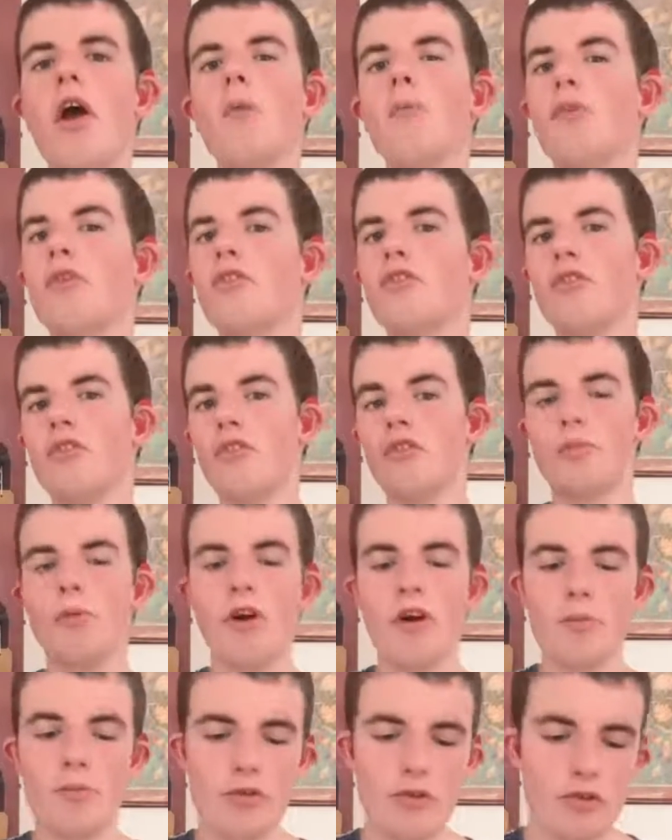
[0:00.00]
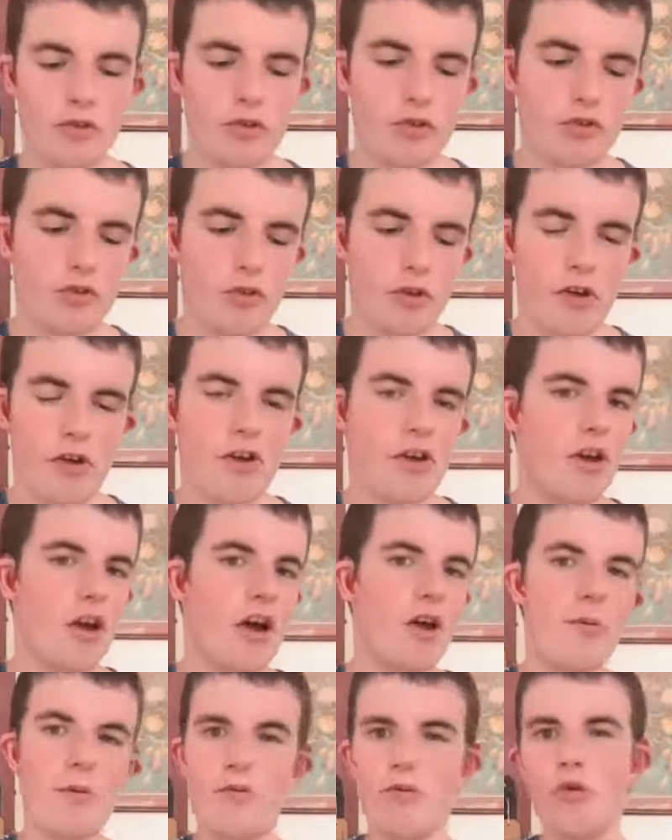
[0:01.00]
because the newspaper industry
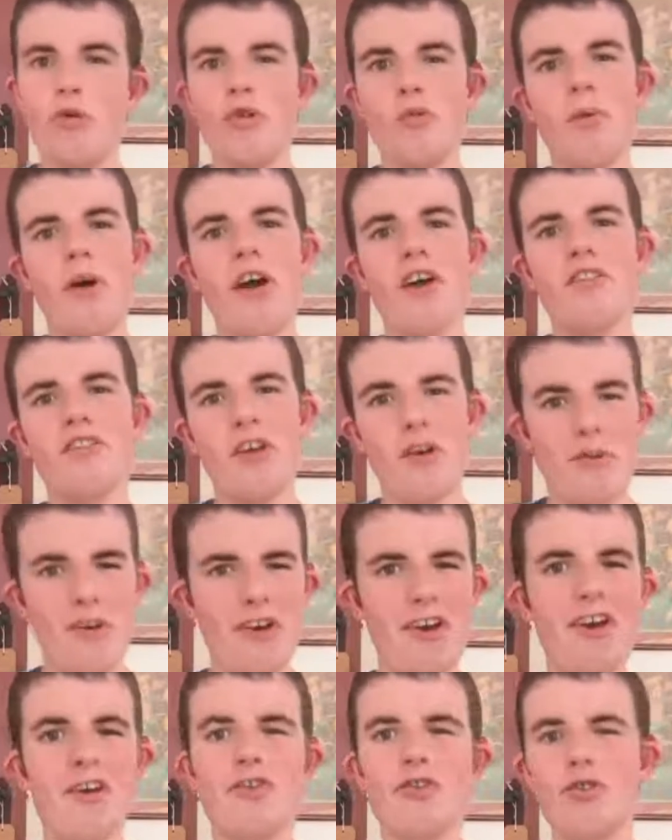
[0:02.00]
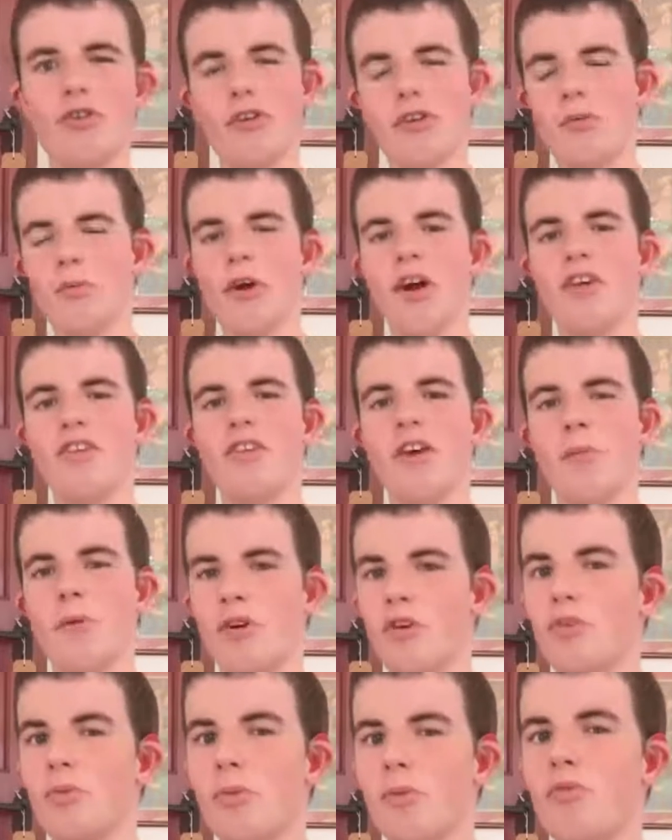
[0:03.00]
before the pandemic and during the pandemic
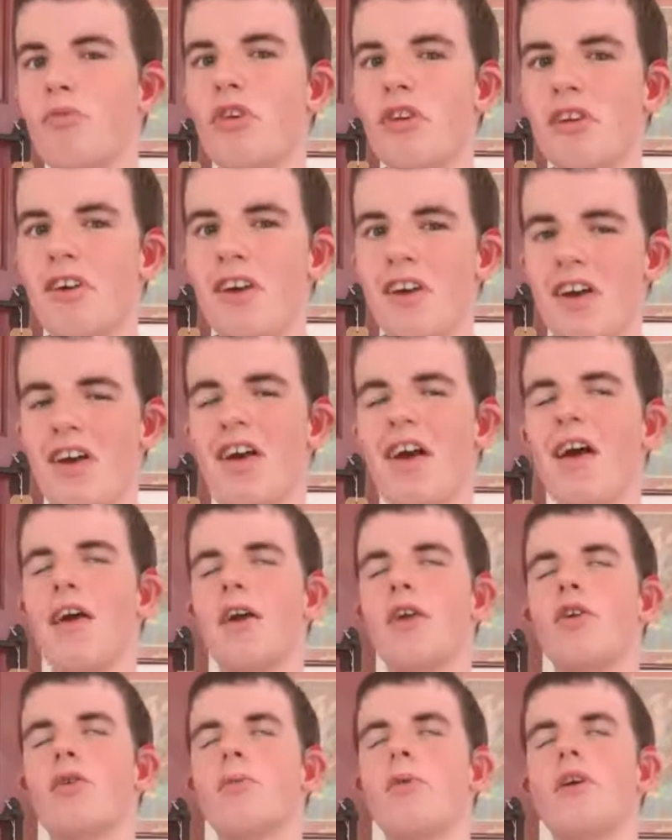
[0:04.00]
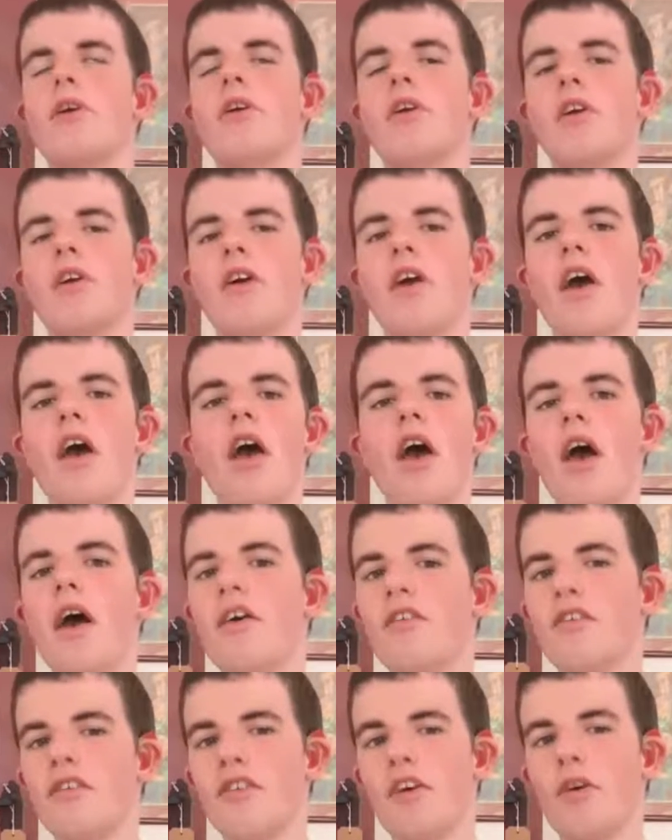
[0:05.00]
has been really hit economically,
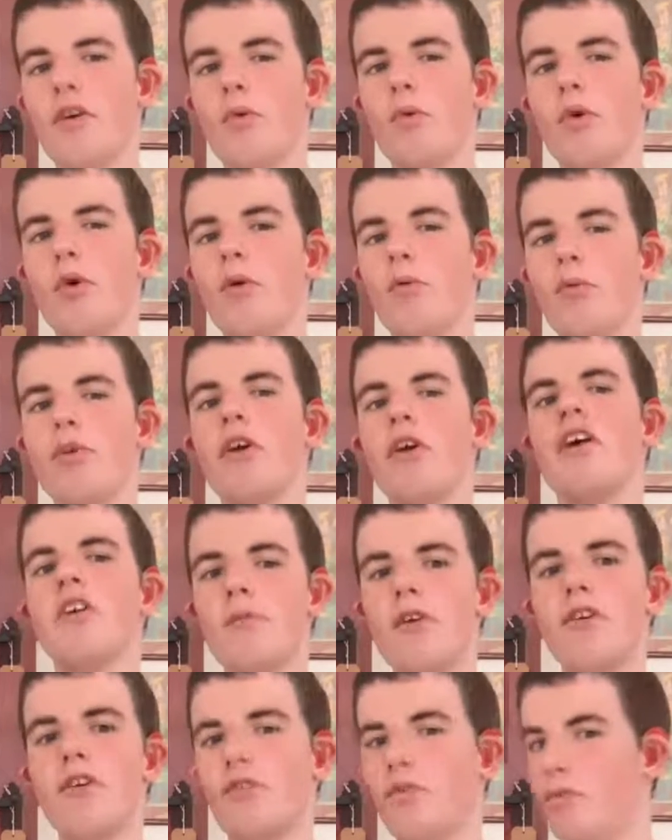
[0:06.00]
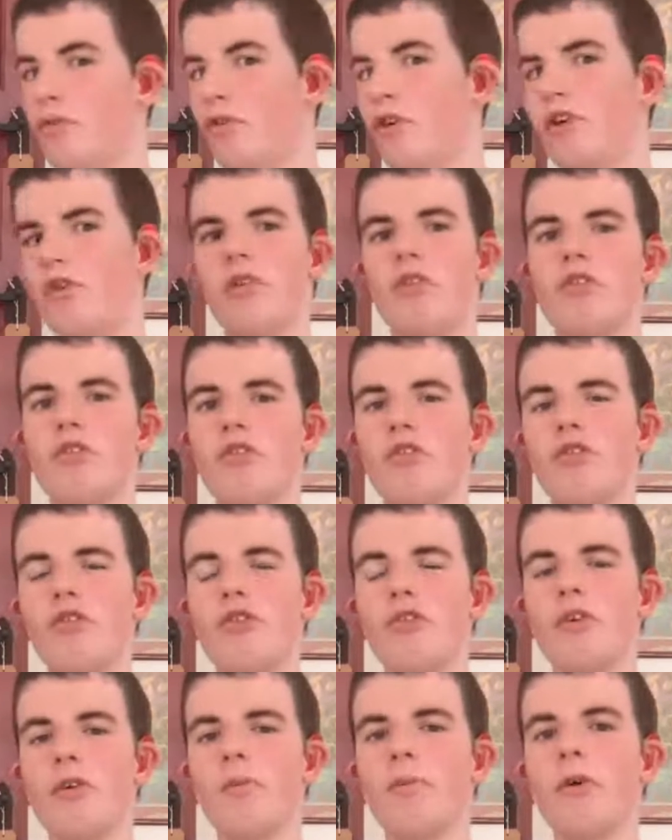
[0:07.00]
and so they won't want any reason for anyone to
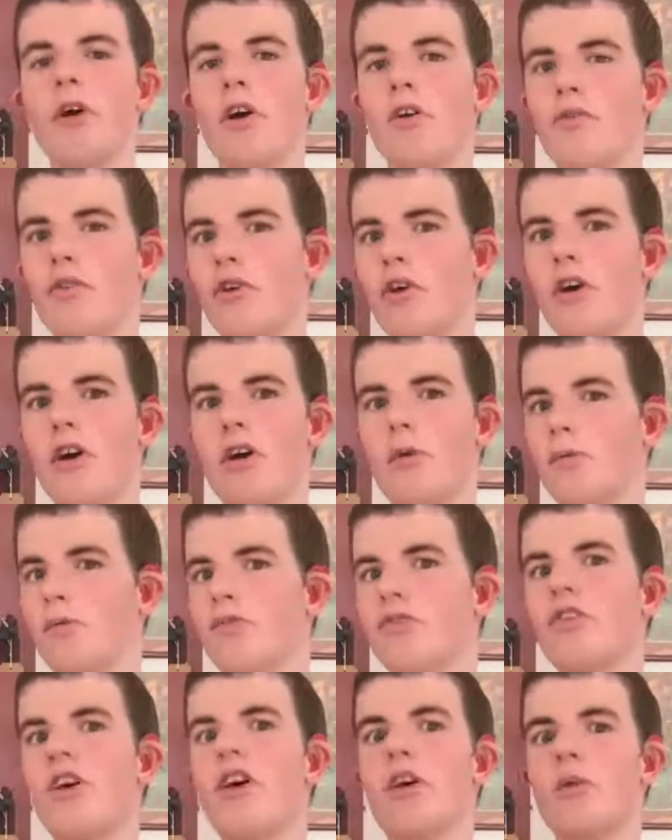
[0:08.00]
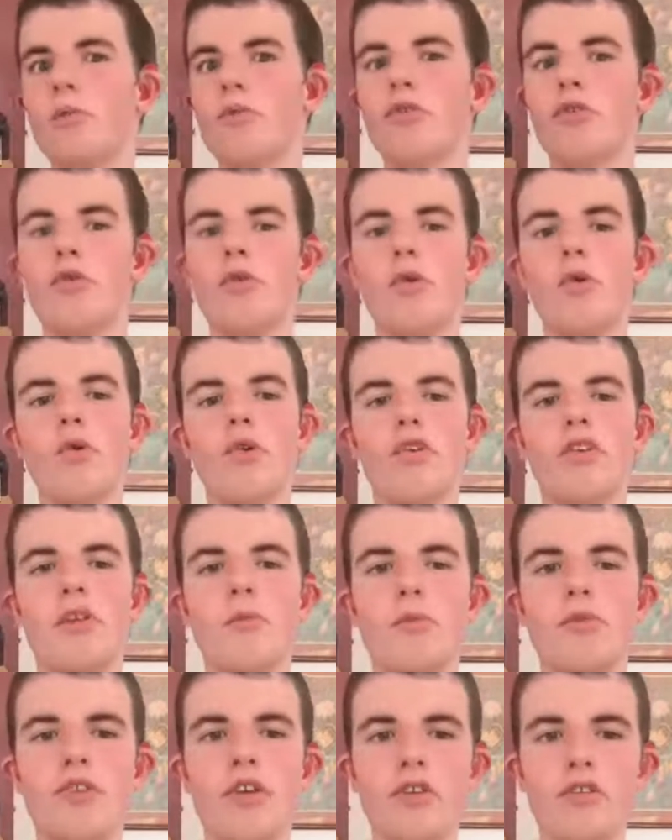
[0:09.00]
sue them for libel, take them to court, and
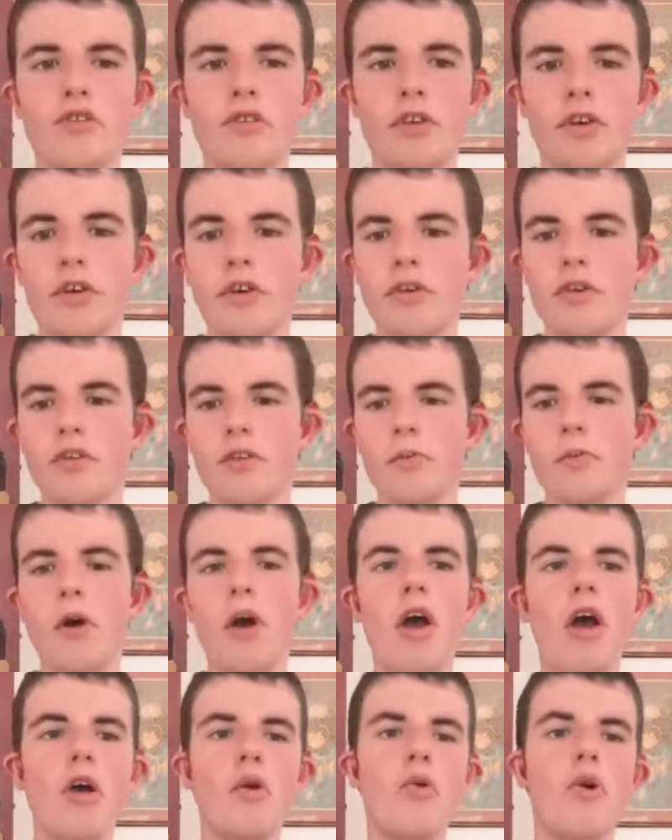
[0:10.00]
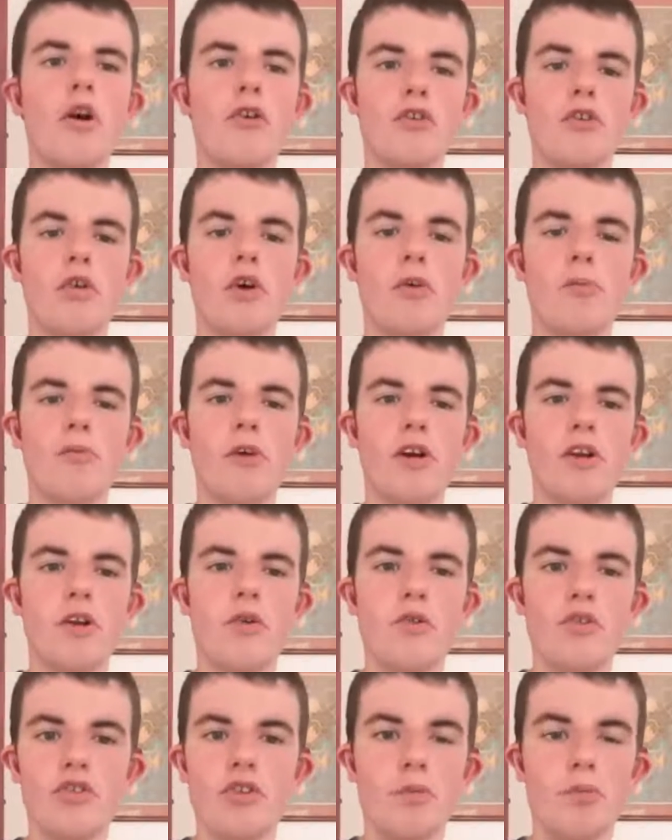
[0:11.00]
then potentially lose them quite a lot of money,
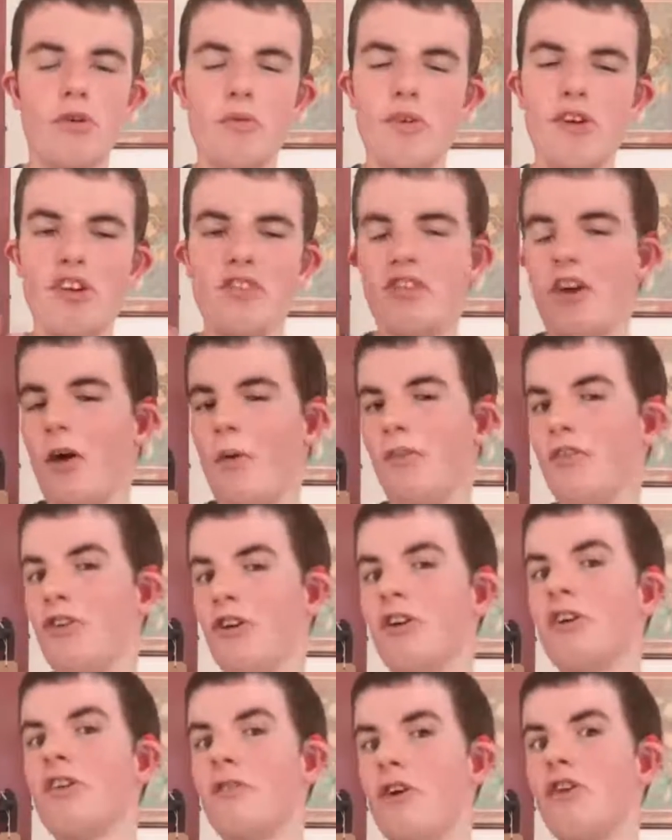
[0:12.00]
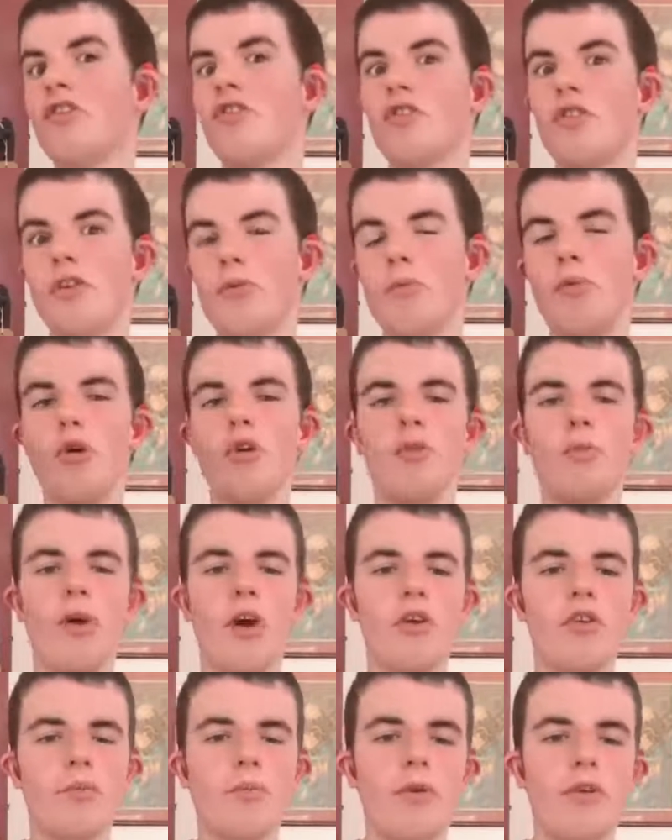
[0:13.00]
which could be really damaging and eventually put them
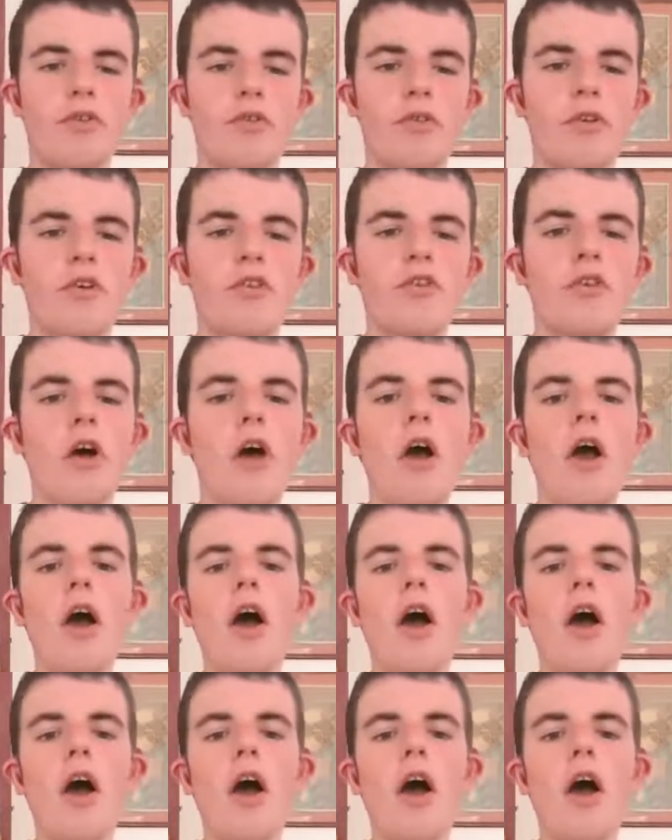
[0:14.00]
out of business.